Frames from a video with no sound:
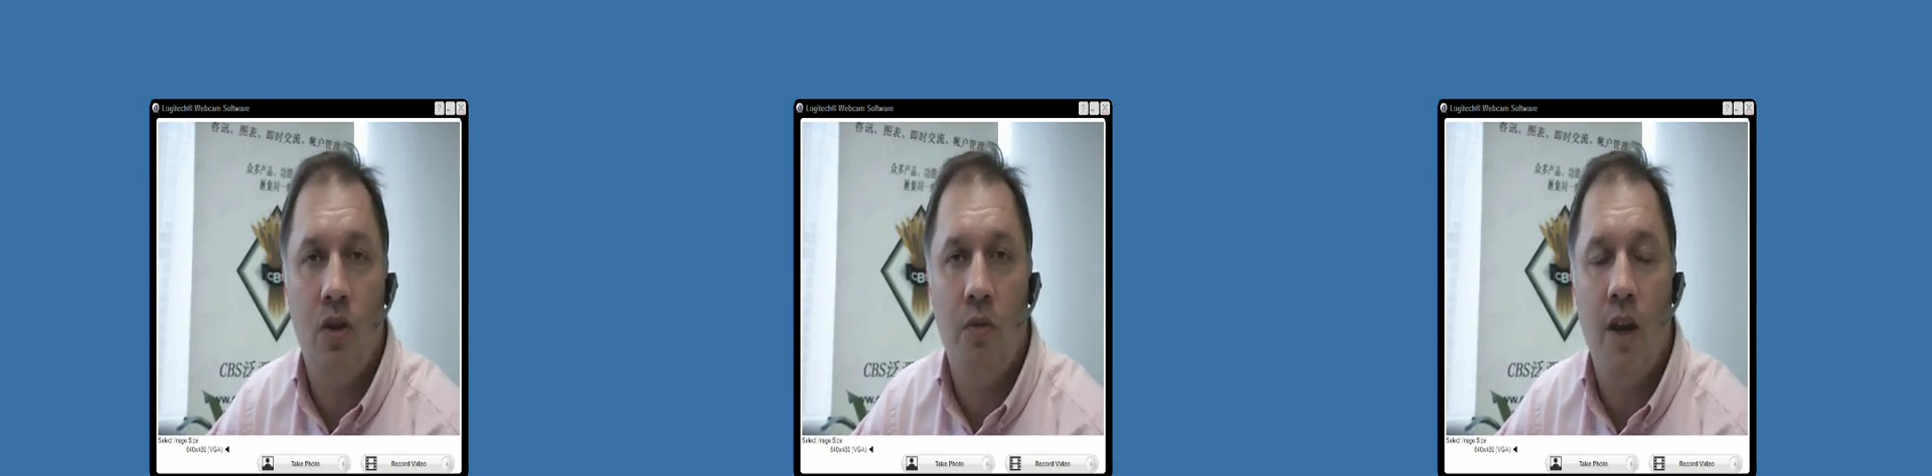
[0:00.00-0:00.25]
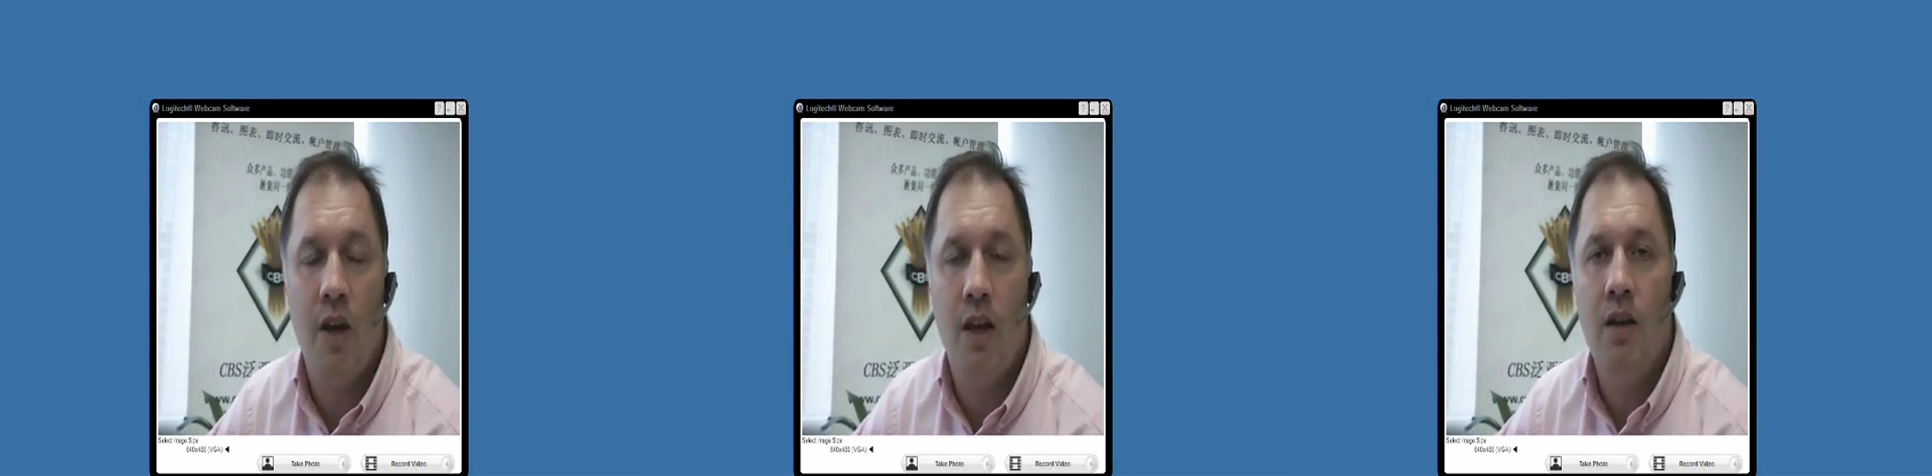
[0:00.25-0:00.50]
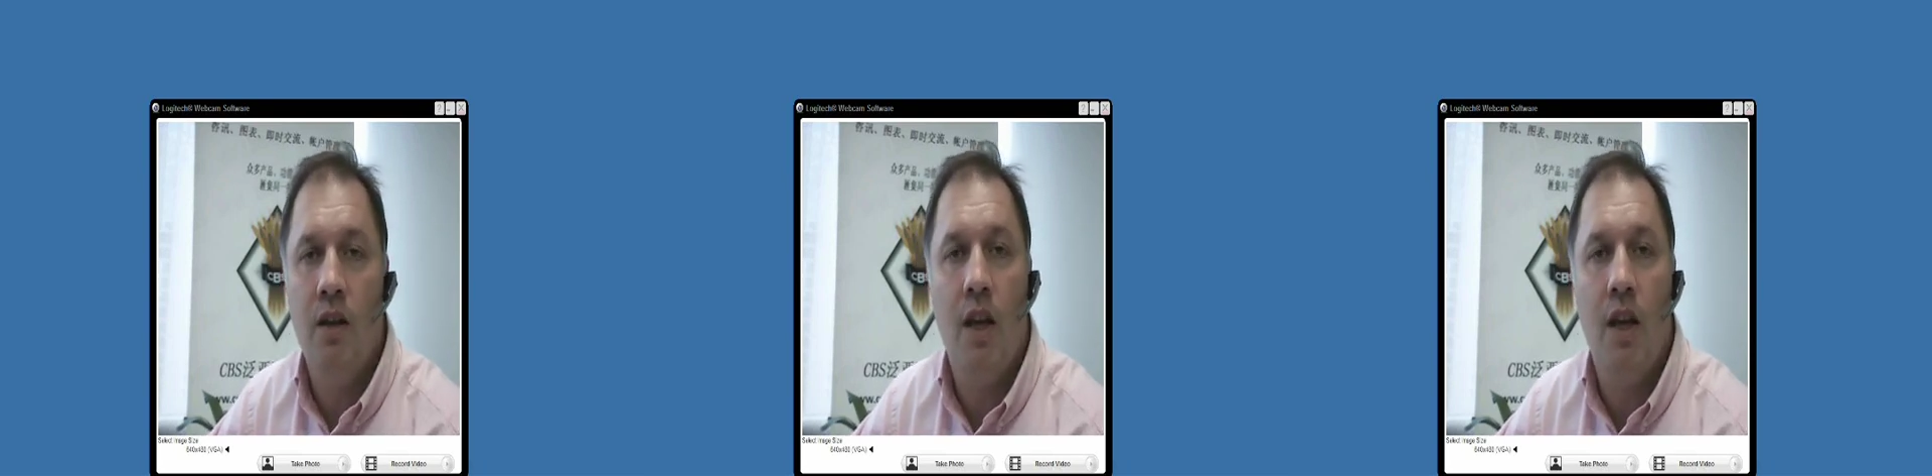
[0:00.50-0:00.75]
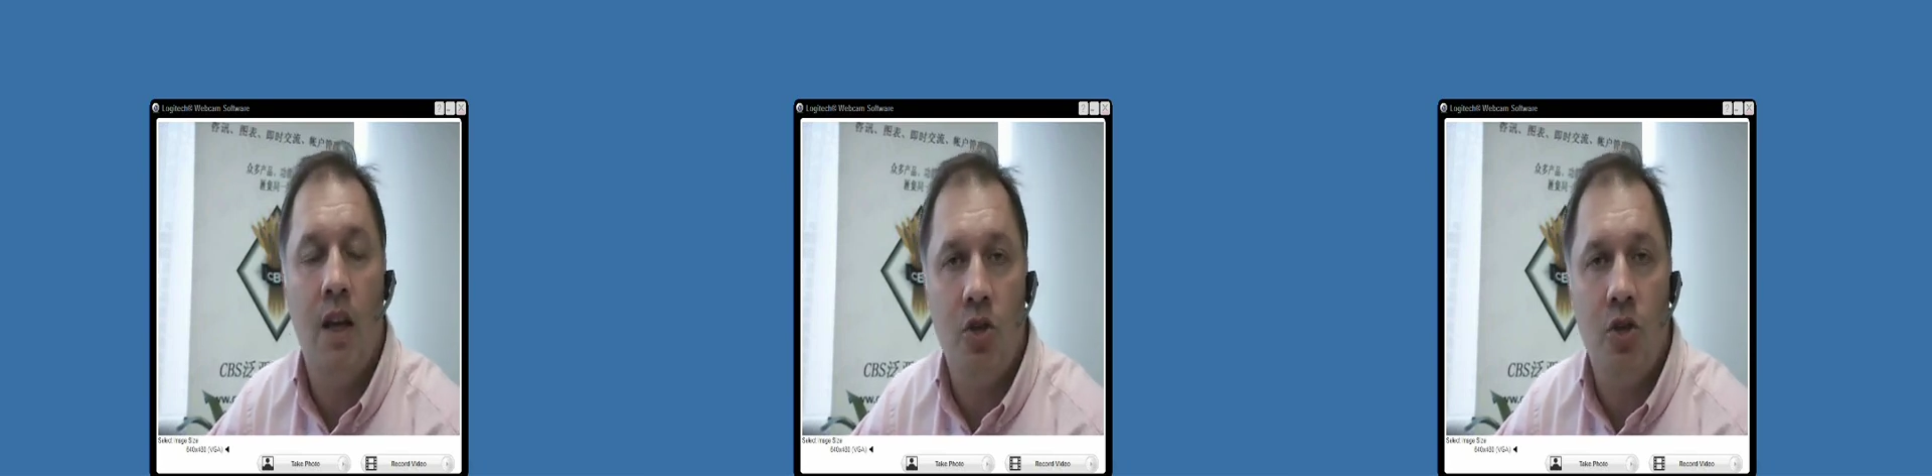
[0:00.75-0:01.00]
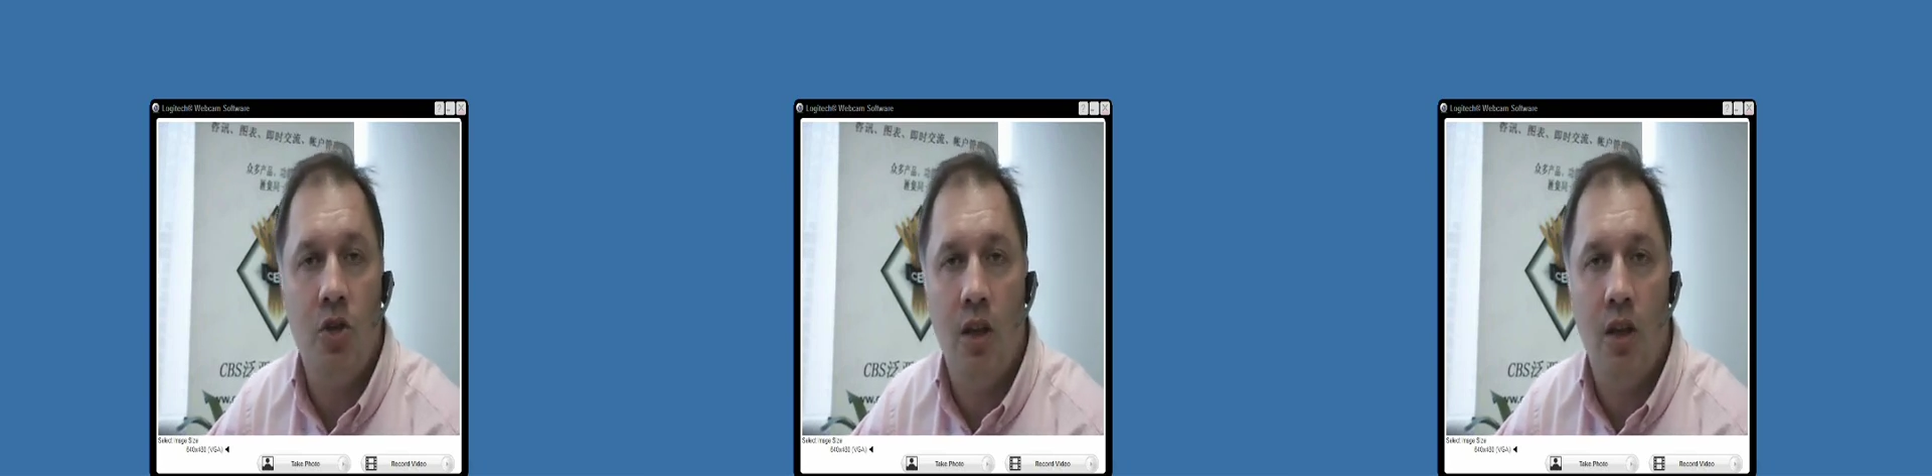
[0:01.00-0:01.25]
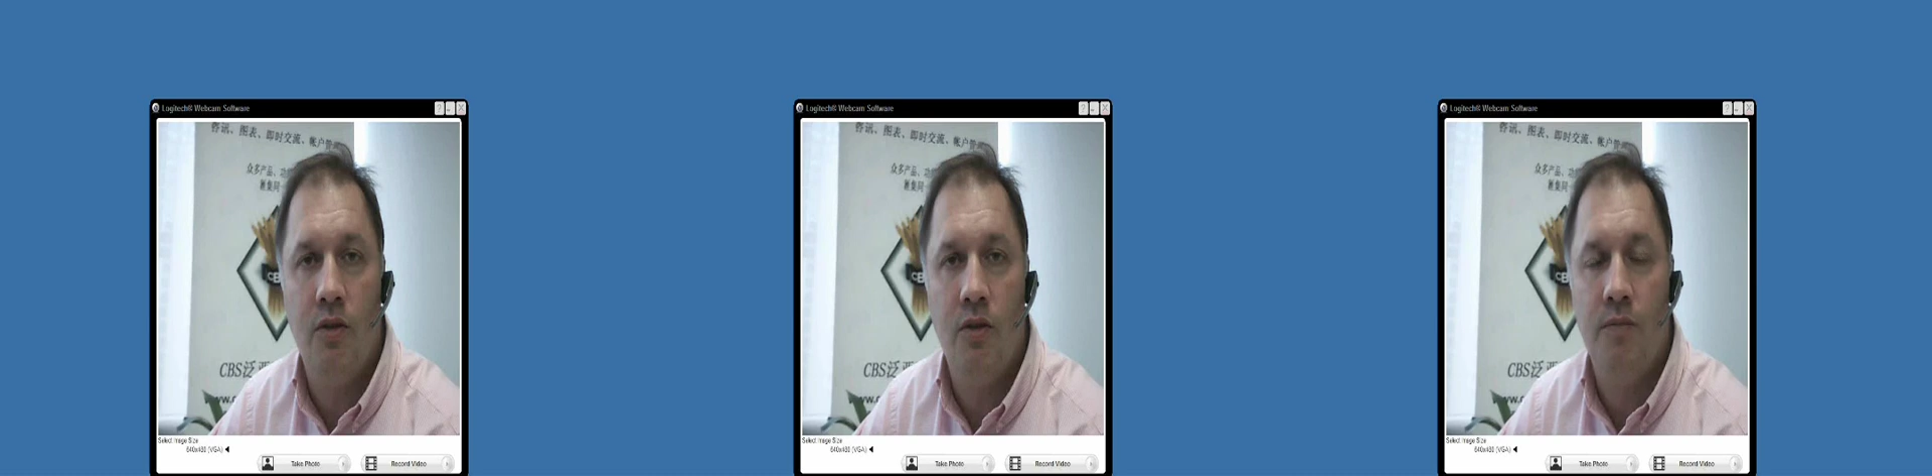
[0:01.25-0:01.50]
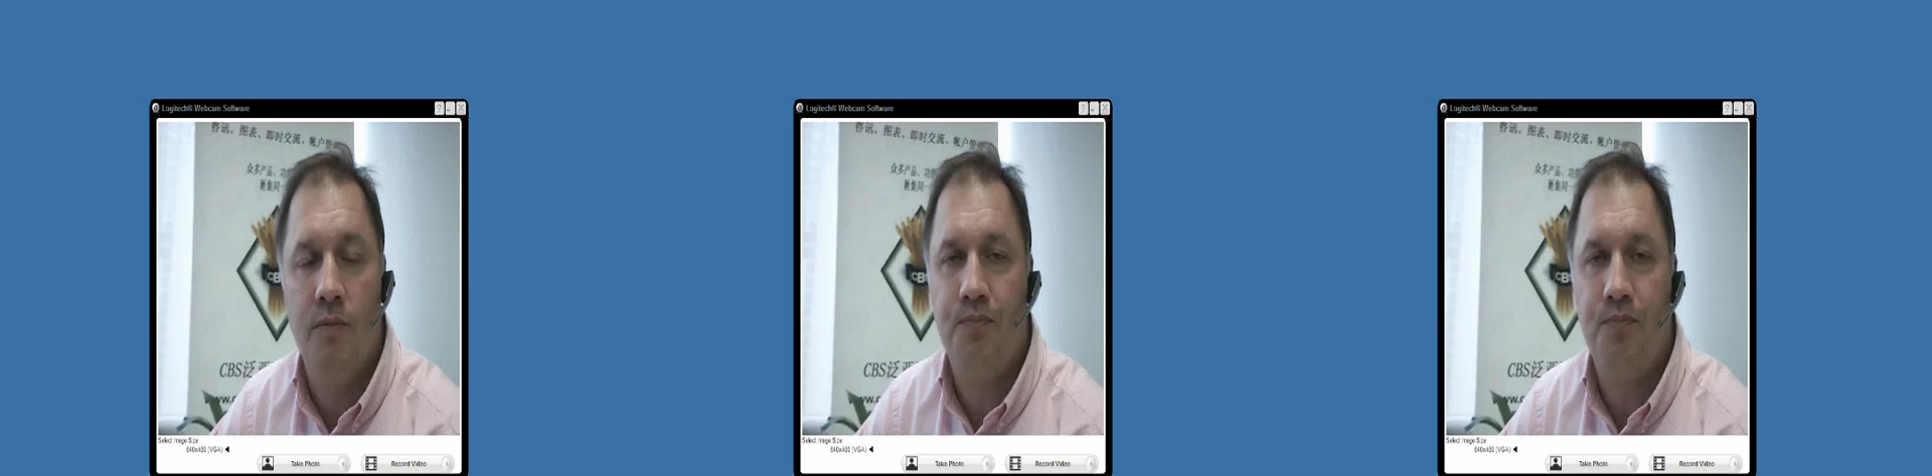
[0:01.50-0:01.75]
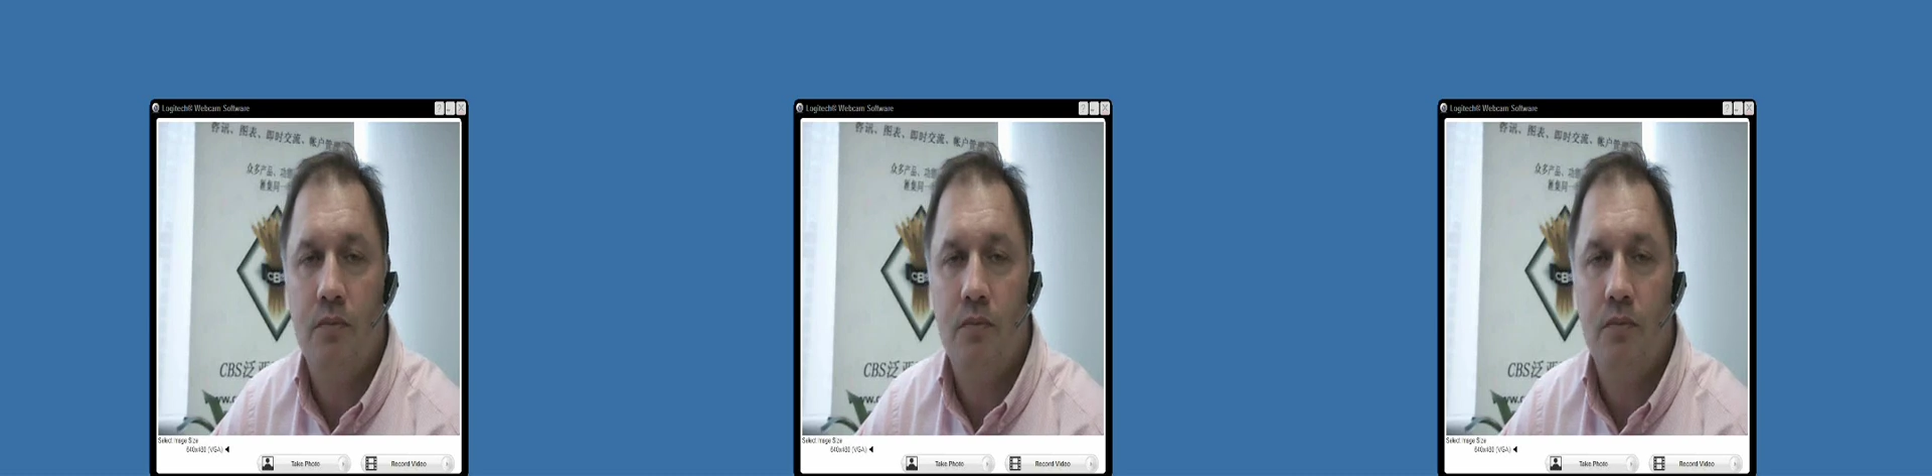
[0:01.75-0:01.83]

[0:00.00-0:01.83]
top of that, and up she goes.